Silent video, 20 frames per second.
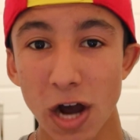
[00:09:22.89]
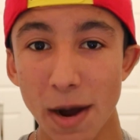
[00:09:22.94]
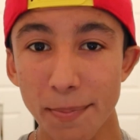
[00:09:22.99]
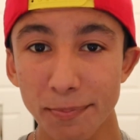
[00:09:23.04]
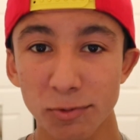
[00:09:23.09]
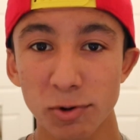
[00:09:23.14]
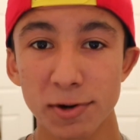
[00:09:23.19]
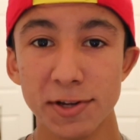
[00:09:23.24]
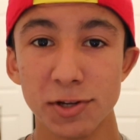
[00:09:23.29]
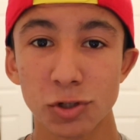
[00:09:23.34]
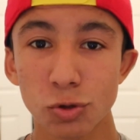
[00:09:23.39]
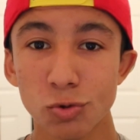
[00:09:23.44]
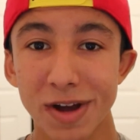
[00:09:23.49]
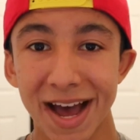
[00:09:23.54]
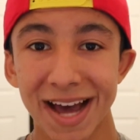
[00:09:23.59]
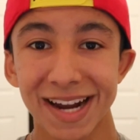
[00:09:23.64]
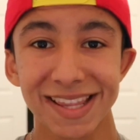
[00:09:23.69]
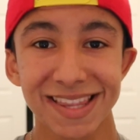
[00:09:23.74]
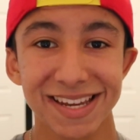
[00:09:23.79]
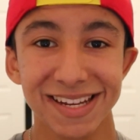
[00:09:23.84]
top three suit
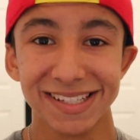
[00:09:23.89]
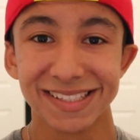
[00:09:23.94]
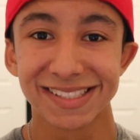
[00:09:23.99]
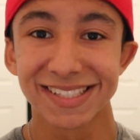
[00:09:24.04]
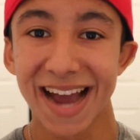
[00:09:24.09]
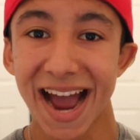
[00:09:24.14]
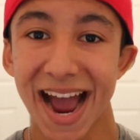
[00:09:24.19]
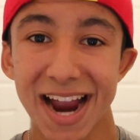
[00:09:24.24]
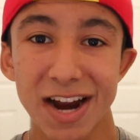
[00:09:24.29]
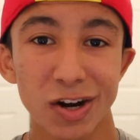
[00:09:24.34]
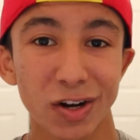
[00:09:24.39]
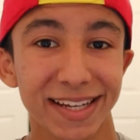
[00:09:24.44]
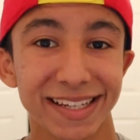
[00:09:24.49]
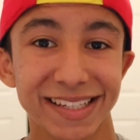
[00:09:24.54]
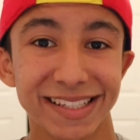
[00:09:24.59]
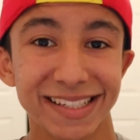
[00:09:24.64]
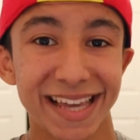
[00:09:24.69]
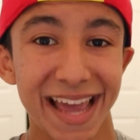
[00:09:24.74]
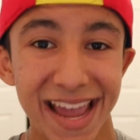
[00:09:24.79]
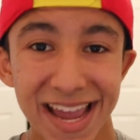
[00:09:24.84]
out of the entire
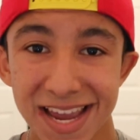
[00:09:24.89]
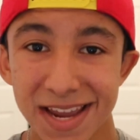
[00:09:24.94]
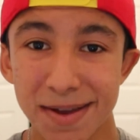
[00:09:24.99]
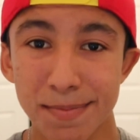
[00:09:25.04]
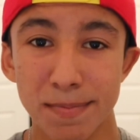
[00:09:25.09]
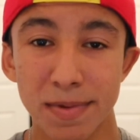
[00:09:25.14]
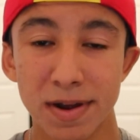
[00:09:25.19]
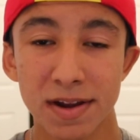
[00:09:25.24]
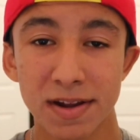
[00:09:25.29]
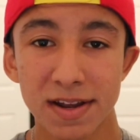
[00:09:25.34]
game,